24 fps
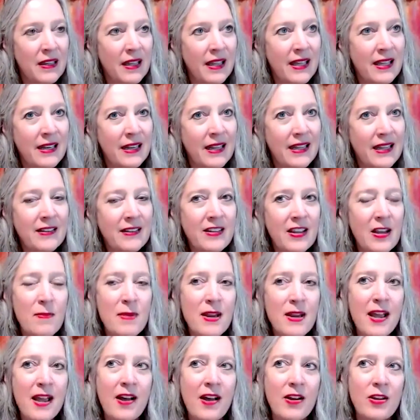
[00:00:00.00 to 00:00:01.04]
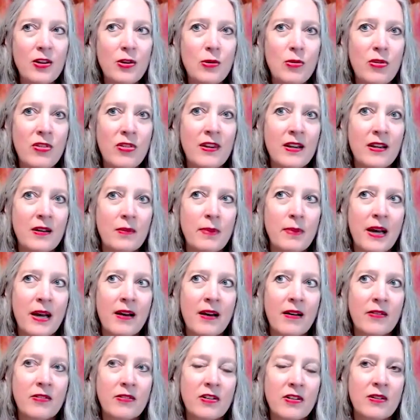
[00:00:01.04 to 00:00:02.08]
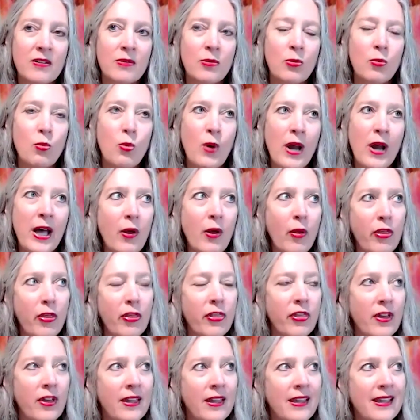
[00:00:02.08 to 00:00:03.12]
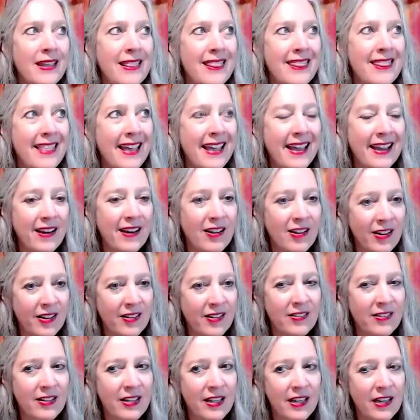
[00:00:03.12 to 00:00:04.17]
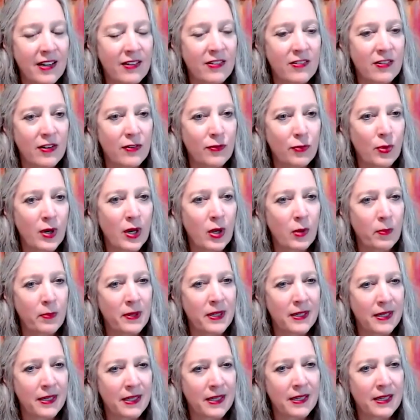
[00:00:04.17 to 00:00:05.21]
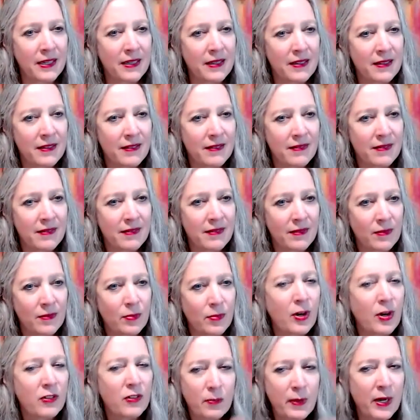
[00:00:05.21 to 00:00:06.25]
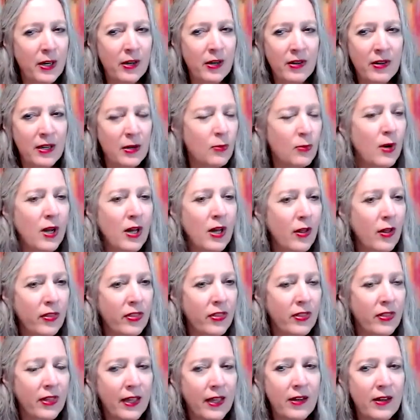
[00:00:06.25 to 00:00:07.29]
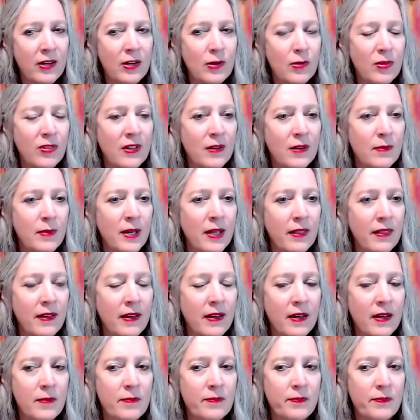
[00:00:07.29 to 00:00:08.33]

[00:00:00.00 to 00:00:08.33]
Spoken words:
And tell me how you think about wealth in that context of well-being, prosperity, wealth. How do you think about that?